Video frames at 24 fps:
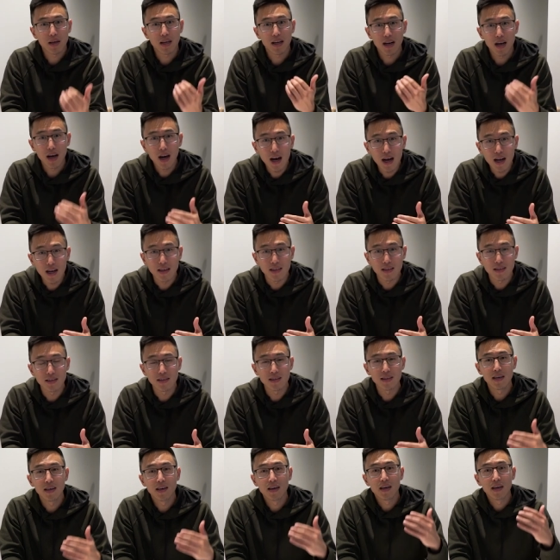
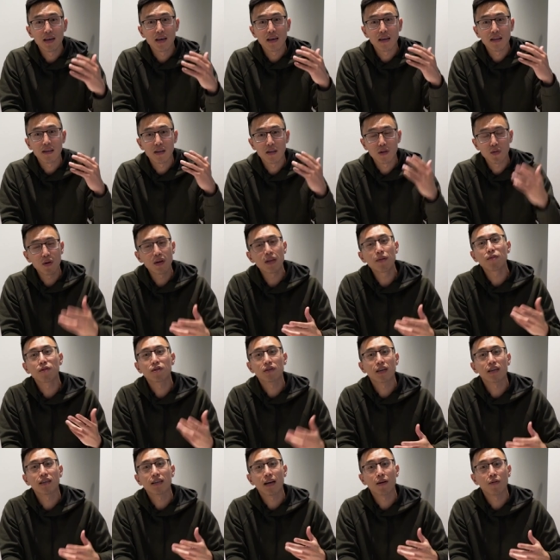because the
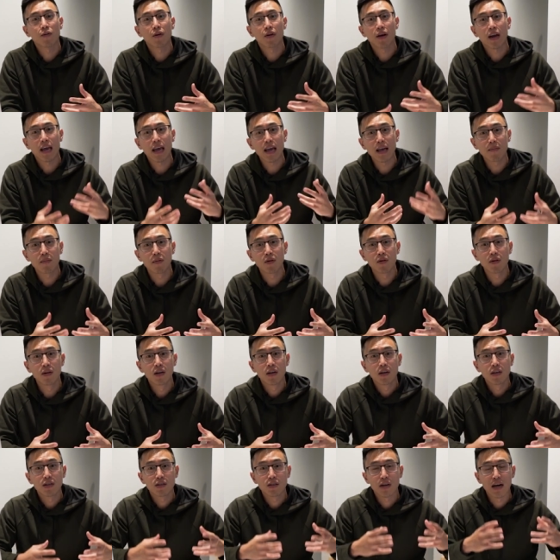20% that we we're able
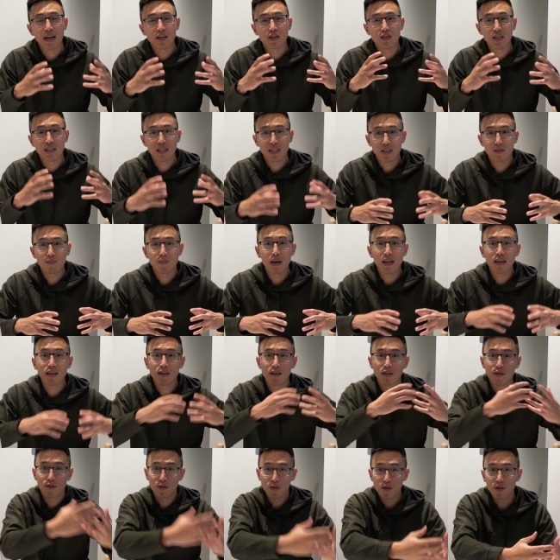to actually spend
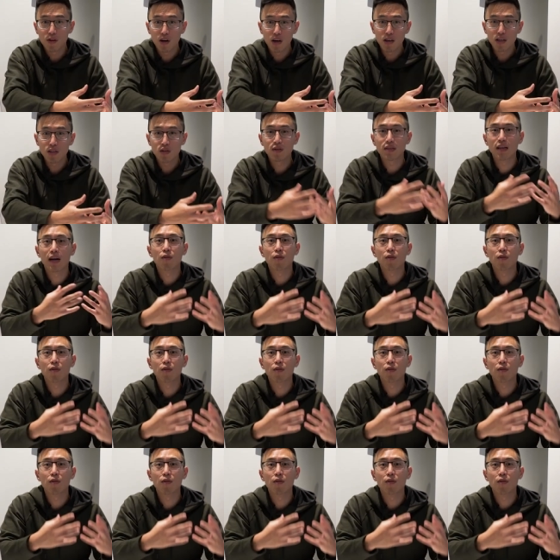in the food costs,